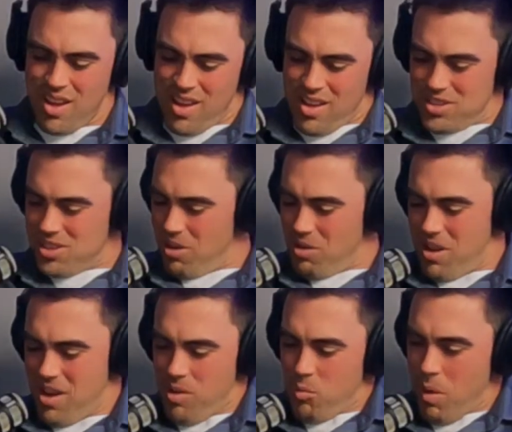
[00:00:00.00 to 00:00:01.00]

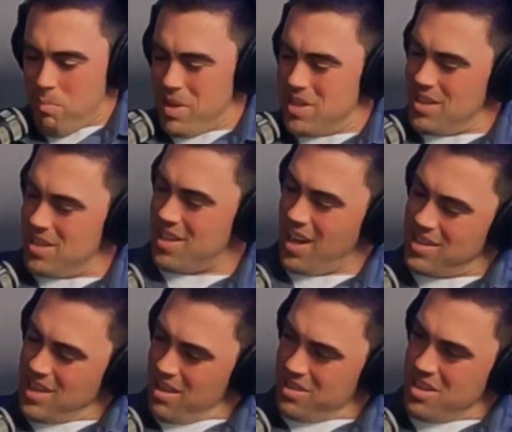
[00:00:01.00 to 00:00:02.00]
So, what business stands
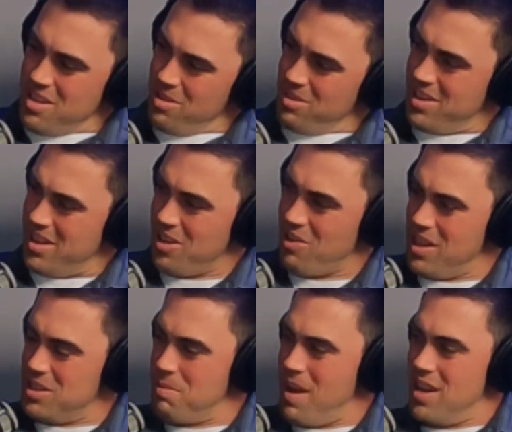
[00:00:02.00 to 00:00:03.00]
out to you in
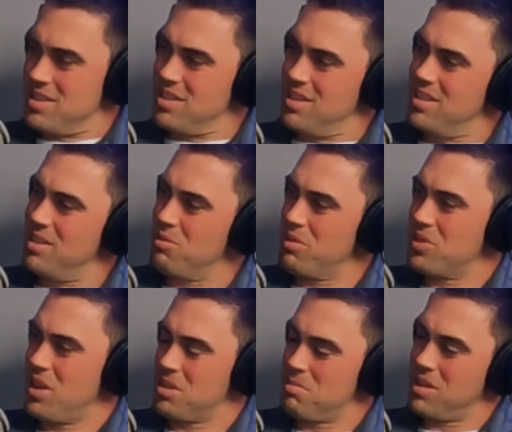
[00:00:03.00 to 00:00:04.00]
Grants Pass? We've
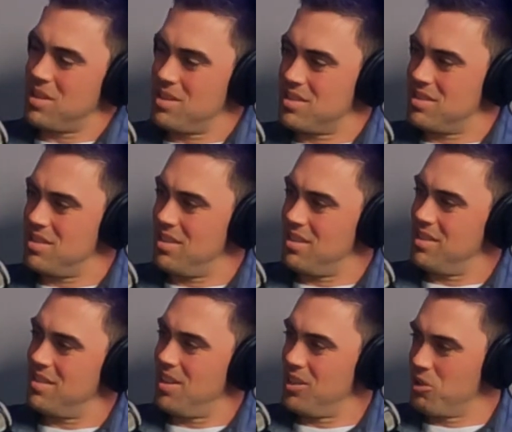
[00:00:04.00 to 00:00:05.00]
talked about this
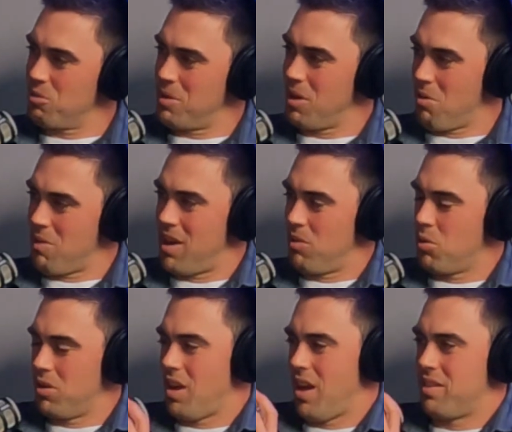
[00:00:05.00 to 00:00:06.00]
a little bit already.
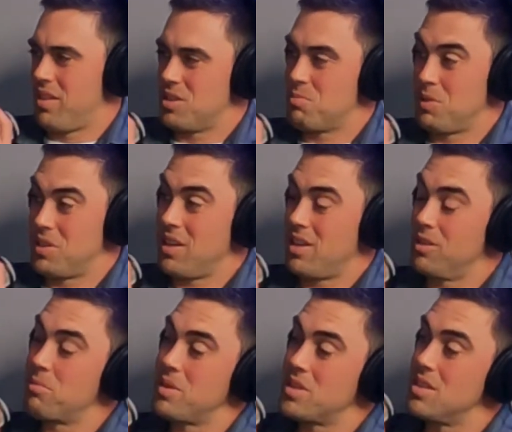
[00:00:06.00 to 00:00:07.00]
Well, not this particular
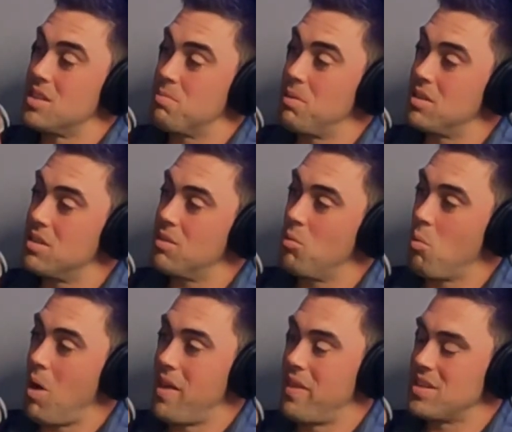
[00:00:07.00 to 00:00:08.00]
business, but
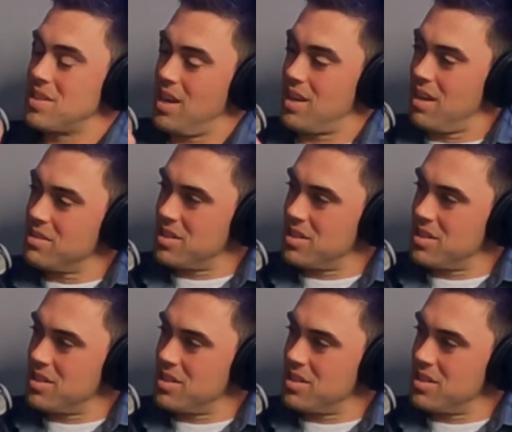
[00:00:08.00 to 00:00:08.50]
why they stand out to